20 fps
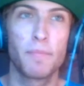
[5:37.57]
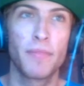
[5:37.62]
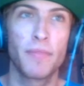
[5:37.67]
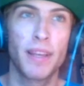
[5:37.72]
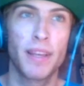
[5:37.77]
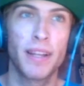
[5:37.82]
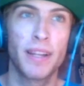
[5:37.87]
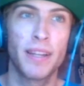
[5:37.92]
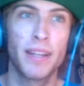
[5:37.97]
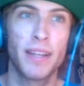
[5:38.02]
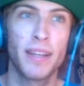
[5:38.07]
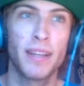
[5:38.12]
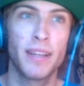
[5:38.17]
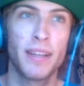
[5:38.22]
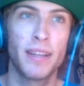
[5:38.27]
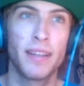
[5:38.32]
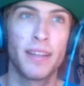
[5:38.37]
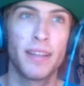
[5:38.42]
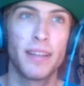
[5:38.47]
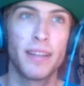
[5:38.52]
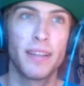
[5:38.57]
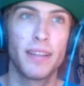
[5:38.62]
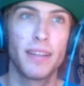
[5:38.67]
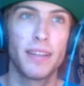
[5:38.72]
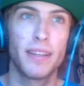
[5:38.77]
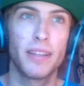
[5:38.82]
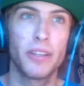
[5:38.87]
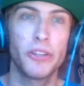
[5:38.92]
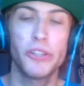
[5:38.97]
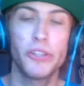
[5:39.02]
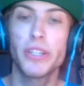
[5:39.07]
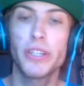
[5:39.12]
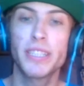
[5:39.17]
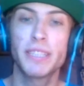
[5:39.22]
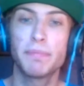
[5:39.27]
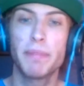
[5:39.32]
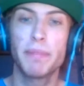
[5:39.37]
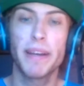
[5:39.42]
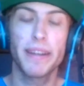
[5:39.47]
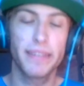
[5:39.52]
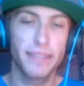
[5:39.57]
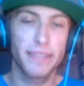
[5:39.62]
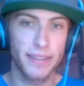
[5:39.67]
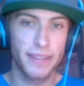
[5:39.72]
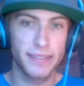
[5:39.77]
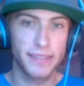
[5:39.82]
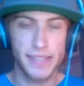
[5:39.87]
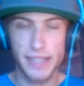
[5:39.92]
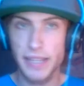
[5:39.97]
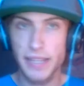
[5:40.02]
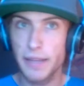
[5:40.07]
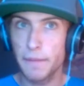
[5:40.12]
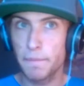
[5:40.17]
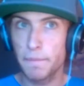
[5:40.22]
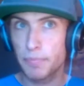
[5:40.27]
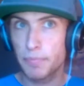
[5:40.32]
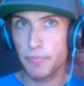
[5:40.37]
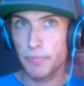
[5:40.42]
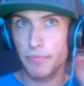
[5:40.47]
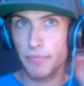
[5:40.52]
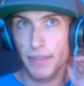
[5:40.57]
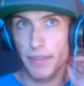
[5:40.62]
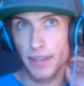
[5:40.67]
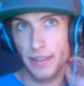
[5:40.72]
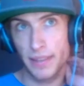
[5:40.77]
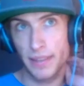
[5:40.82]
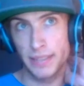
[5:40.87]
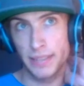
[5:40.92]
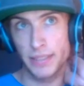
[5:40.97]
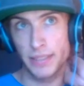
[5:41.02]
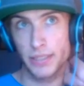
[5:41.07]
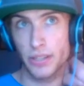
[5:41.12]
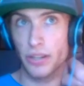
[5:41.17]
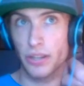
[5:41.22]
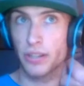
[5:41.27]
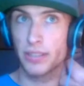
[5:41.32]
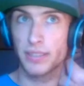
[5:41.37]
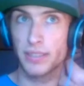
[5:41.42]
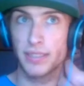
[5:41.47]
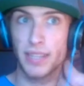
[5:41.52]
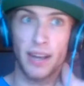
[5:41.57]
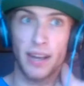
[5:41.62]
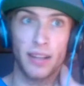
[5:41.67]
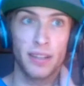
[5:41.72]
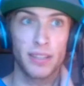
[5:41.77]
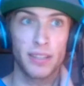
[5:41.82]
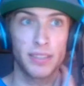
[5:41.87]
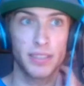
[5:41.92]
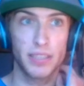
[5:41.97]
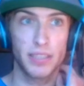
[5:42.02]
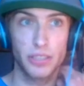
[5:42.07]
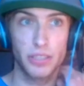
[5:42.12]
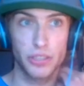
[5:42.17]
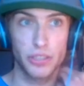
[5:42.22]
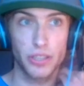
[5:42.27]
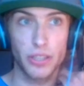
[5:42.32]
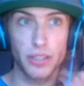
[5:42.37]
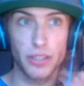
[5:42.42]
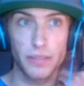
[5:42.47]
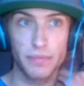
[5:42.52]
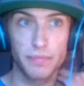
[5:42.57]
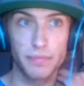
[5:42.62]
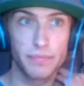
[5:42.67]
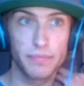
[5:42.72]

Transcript: And you'd expect a team that starts Álex Cintrón